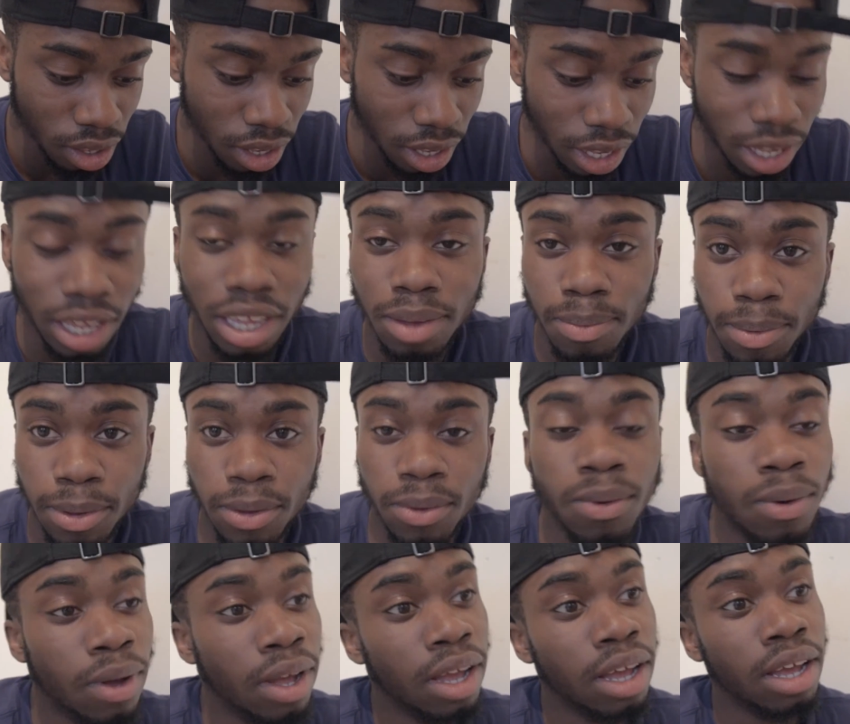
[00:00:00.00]
keep you.
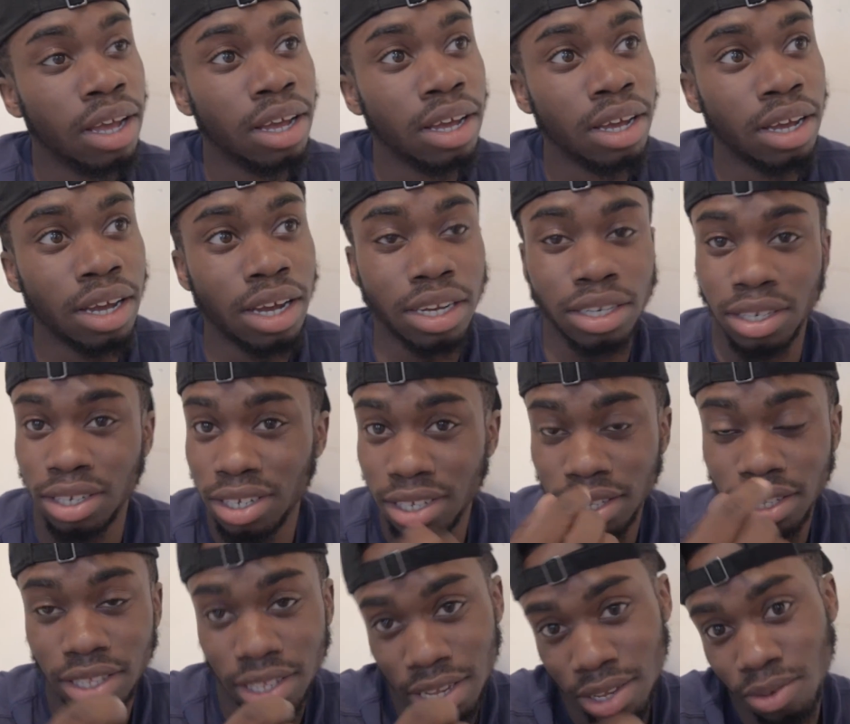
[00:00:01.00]
And
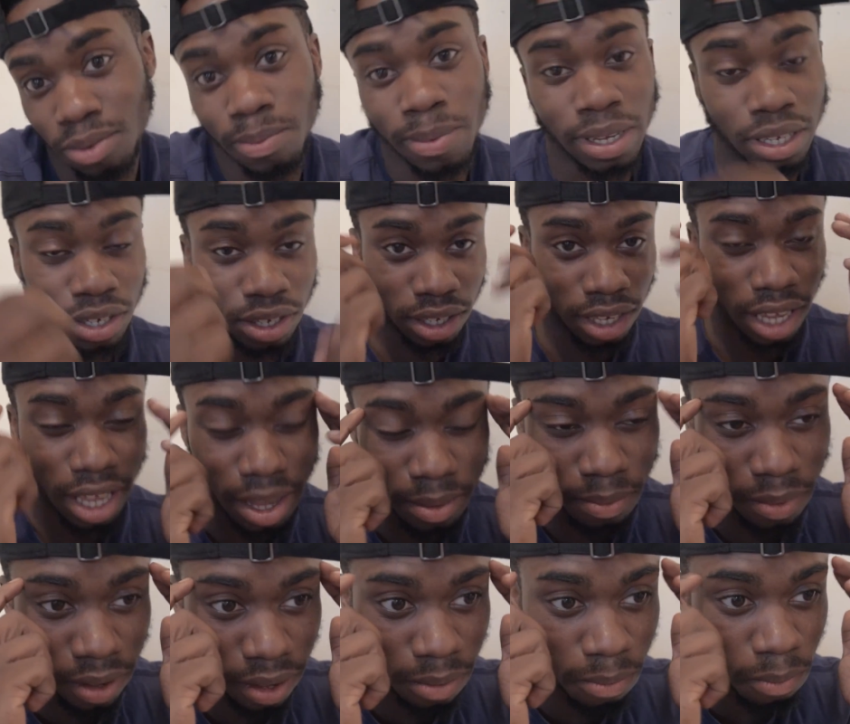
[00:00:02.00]
that's what I mean, just keep
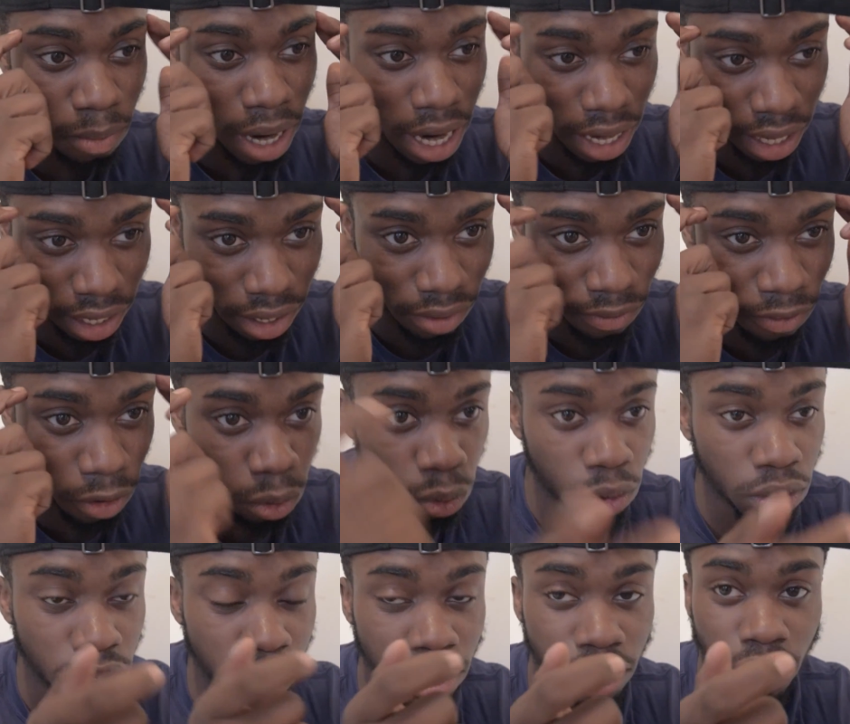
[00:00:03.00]
the mind
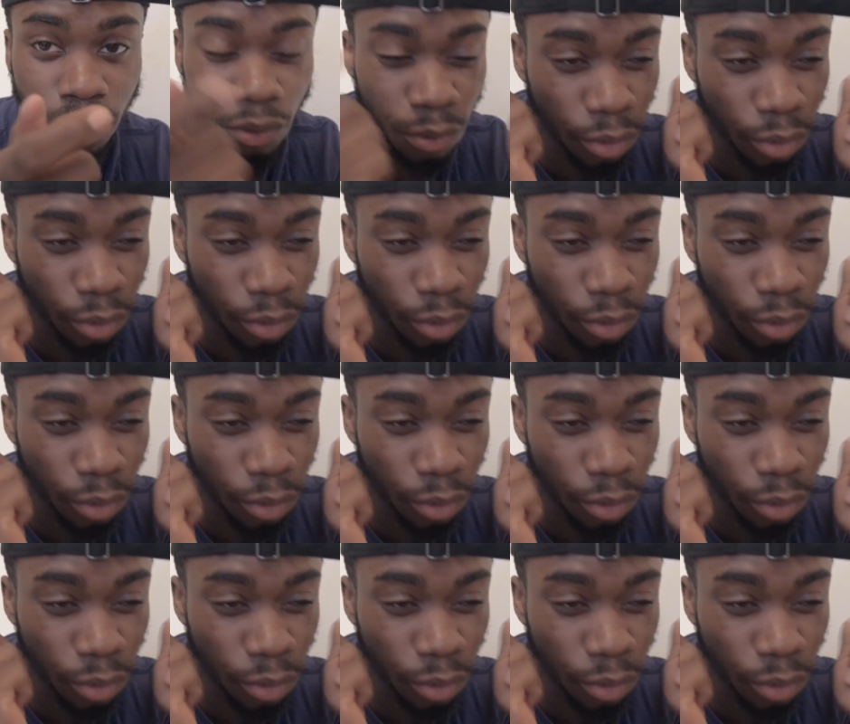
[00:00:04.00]
focused,